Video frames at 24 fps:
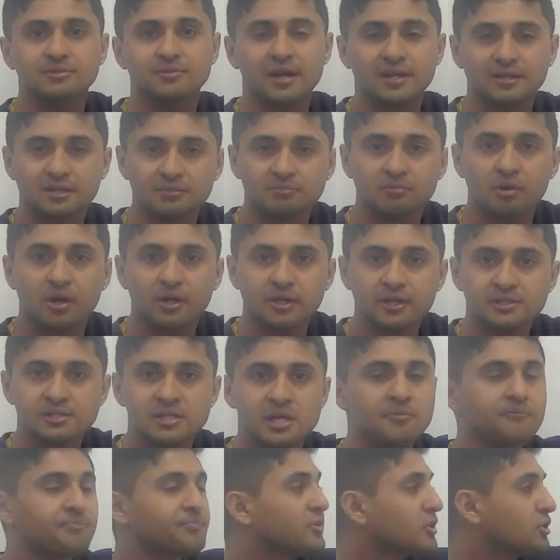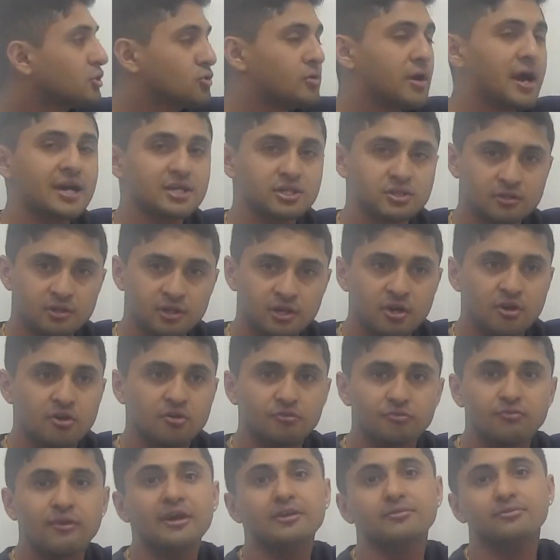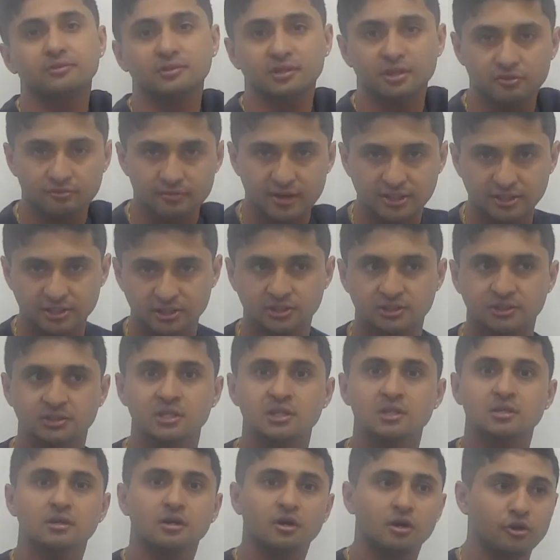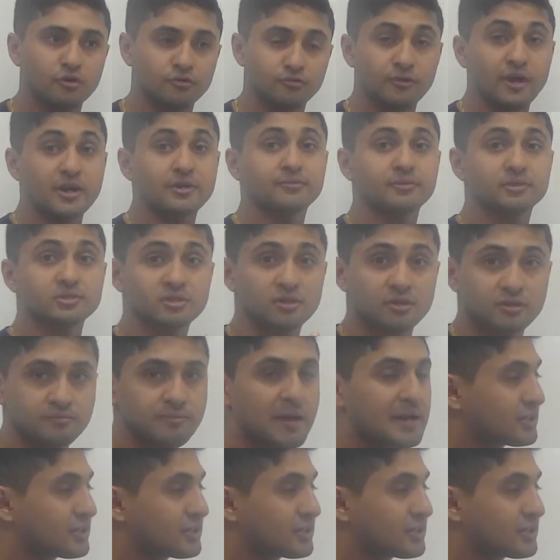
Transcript: of antibodies to actually fight for the infections or fight for certain